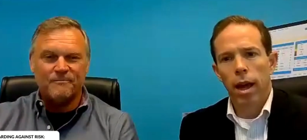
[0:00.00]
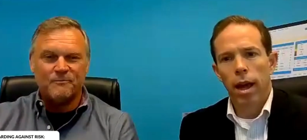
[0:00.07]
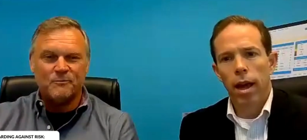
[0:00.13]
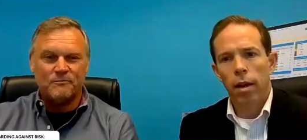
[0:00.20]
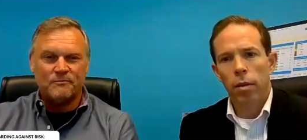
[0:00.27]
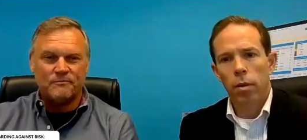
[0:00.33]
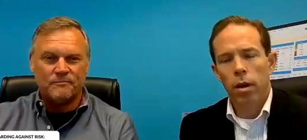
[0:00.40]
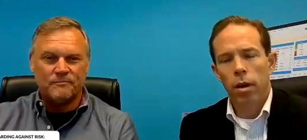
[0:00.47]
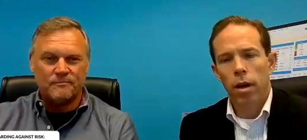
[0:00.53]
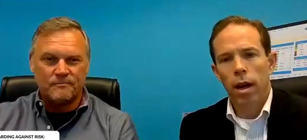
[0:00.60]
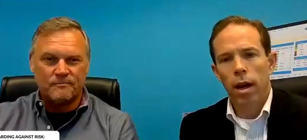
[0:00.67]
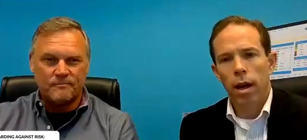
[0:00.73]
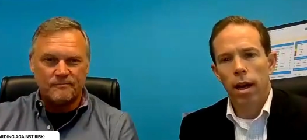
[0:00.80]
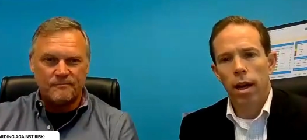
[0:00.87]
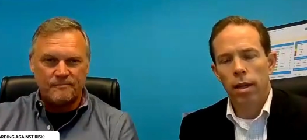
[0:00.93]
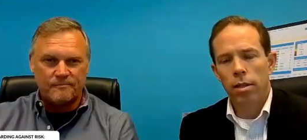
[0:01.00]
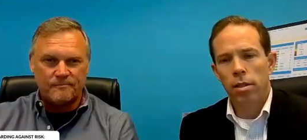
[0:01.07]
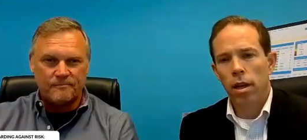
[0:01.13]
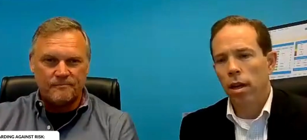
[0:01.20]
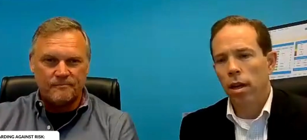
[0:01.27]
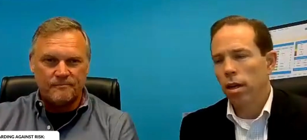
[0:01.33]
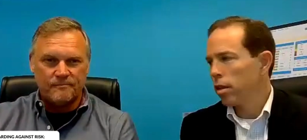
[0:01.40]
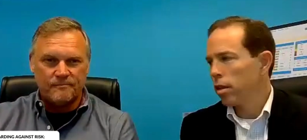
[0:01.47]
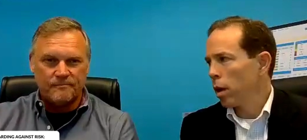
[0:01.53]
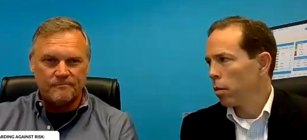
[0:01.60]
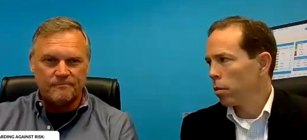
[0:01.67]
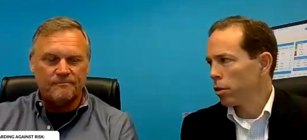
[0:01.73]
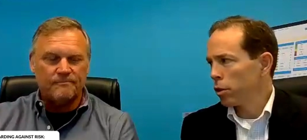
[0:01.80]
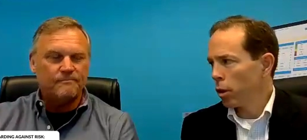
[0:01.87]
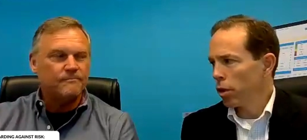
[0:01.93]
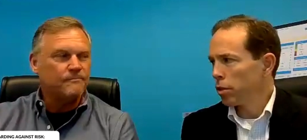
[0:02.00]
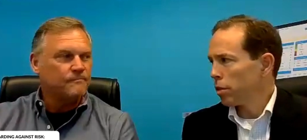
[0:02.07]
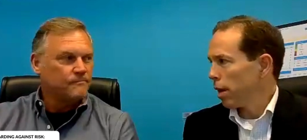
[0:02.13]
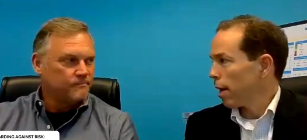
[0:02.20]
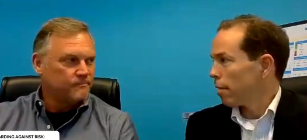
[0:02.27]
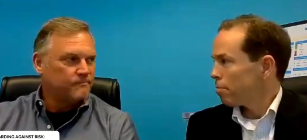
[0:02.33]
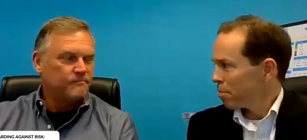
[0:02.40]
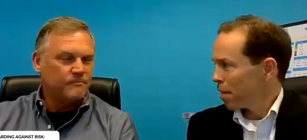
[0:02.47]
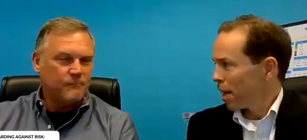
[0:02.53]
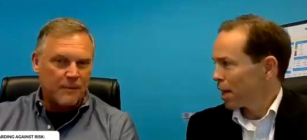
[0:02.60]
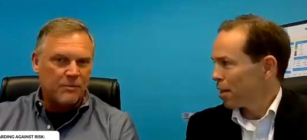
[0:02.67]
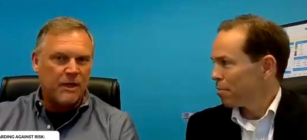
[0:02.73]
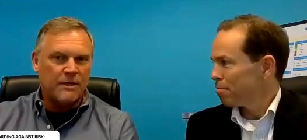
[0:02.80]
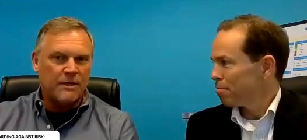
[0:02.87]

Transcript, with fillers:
Speaker 1: and we're excited that you were able to join us today. Thank you. My